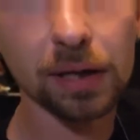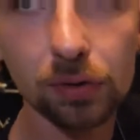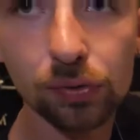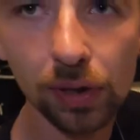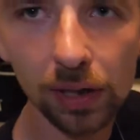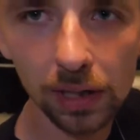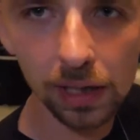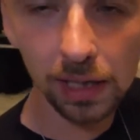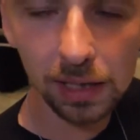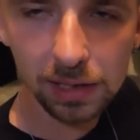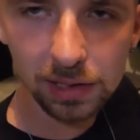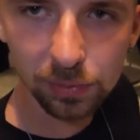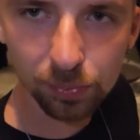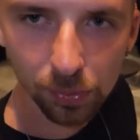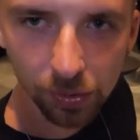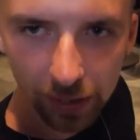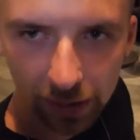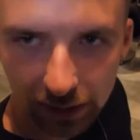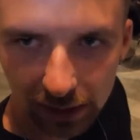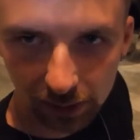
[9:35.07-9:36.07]

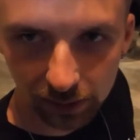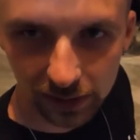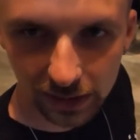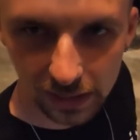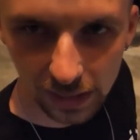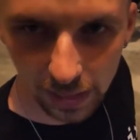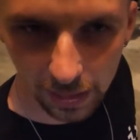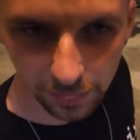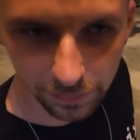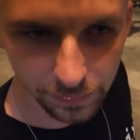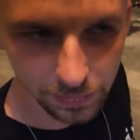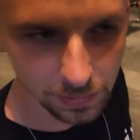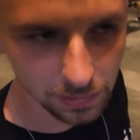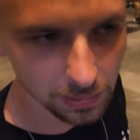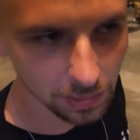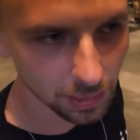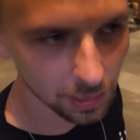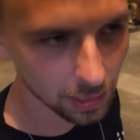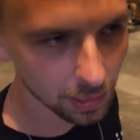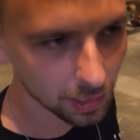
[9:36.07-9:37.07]
express themselves,
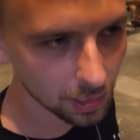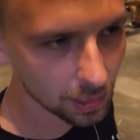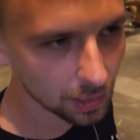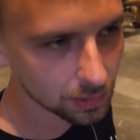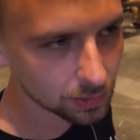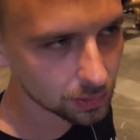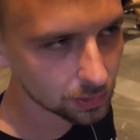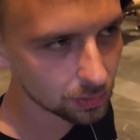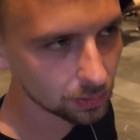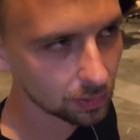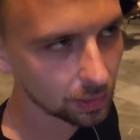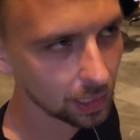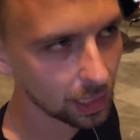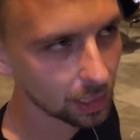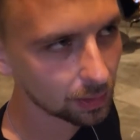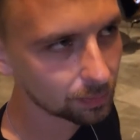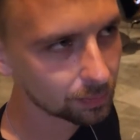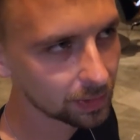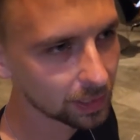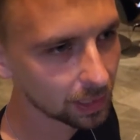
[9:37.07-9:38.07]
uh, to
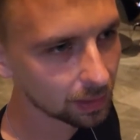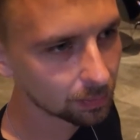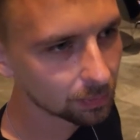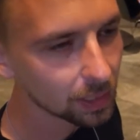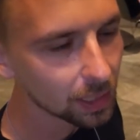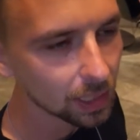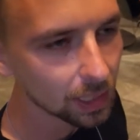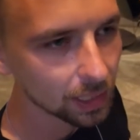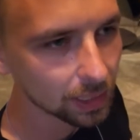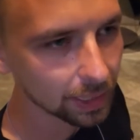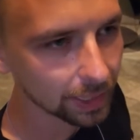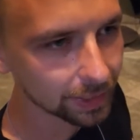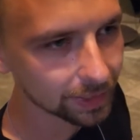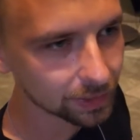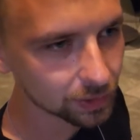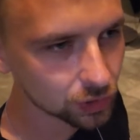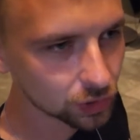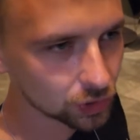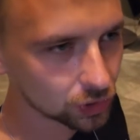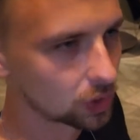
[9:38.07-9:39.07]
help them like
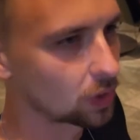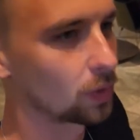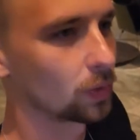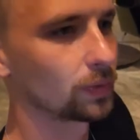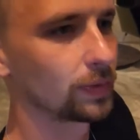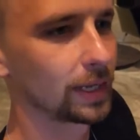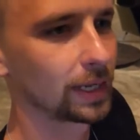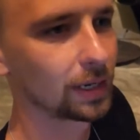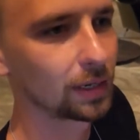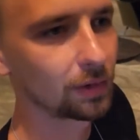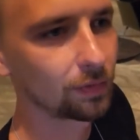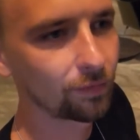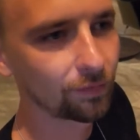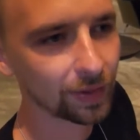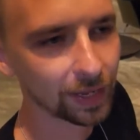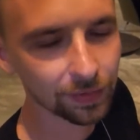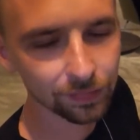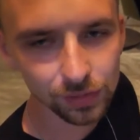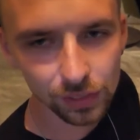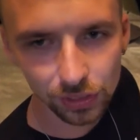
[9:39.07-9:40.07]
show their
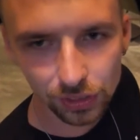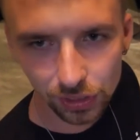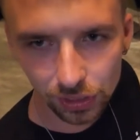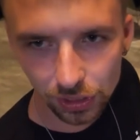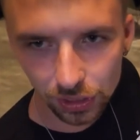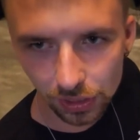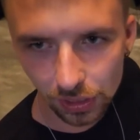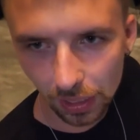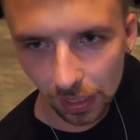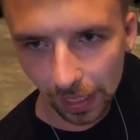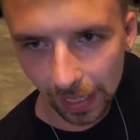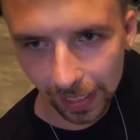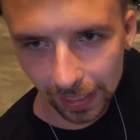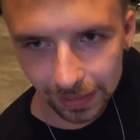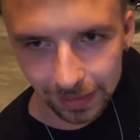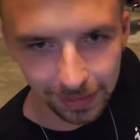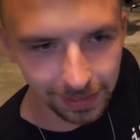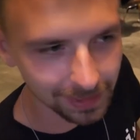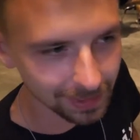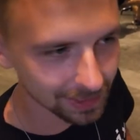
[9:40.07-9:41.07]
favorite digital
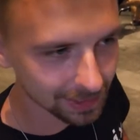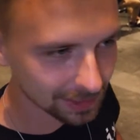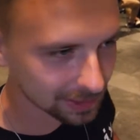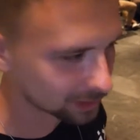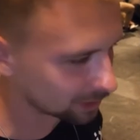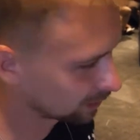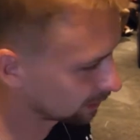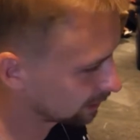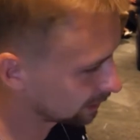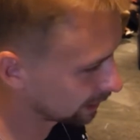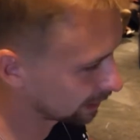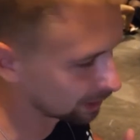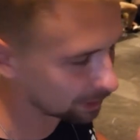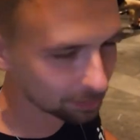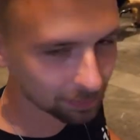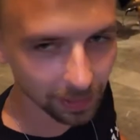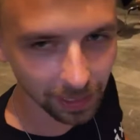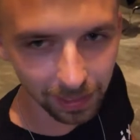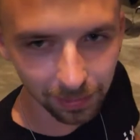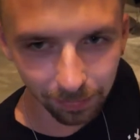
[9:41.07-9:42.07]
entities on their
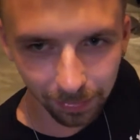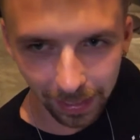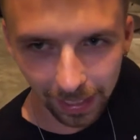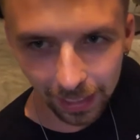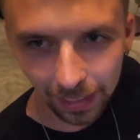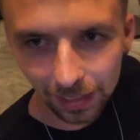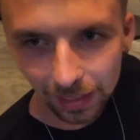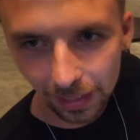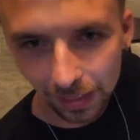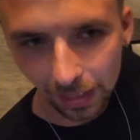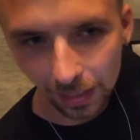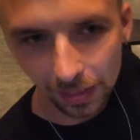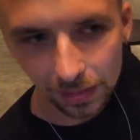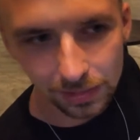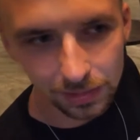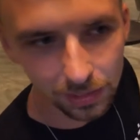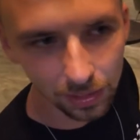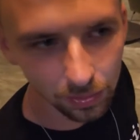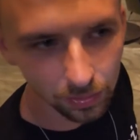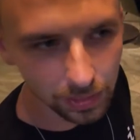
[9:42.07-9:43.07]
backpack.
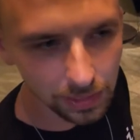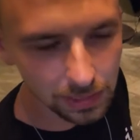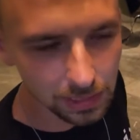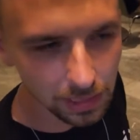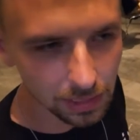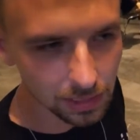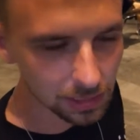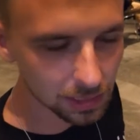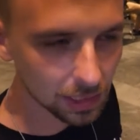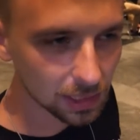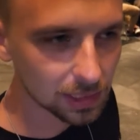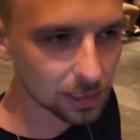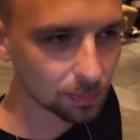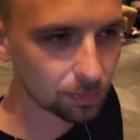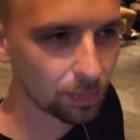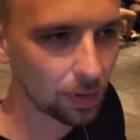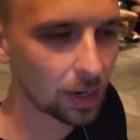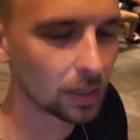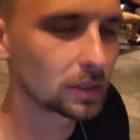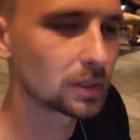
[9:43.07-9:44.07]
So it's it's it's a
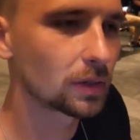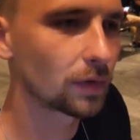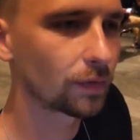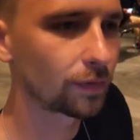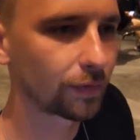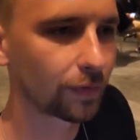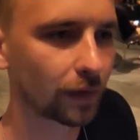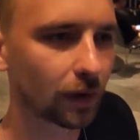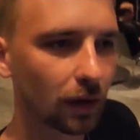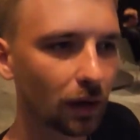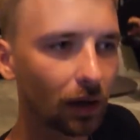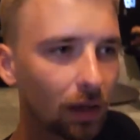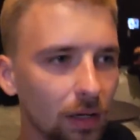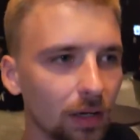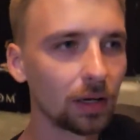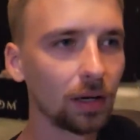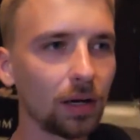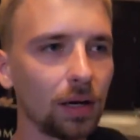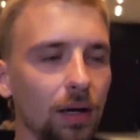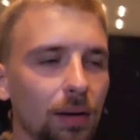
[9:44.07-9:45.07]
part of
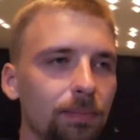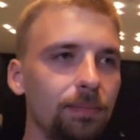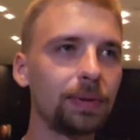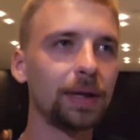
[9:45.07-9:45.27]
uh,